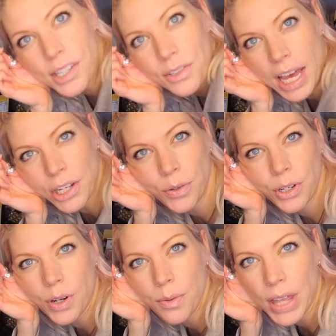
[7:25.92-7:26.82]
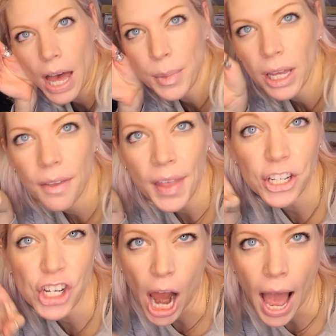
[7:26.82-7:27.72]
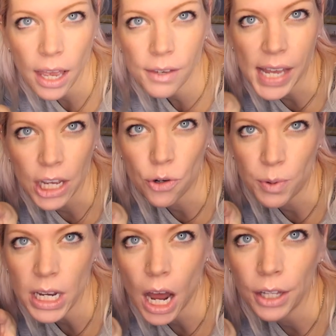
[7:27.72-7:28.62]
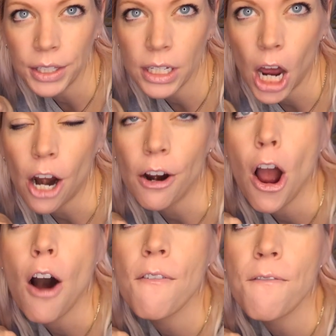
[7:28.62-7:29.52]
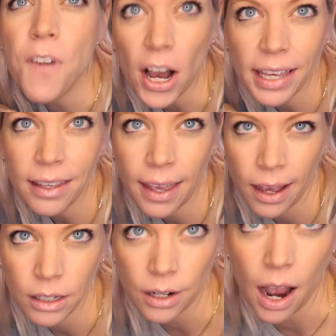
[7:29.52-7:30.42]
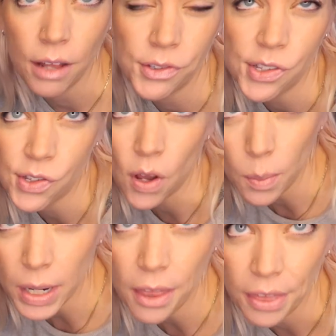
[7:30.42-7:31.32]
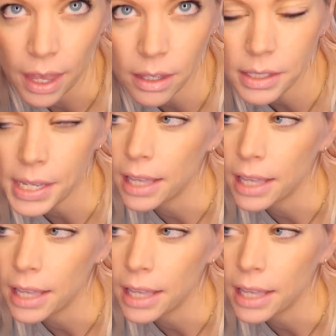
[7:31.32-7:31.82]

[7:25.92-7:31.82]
also tend to agree with Emma in that chives and green onion are fucking killer on so many things.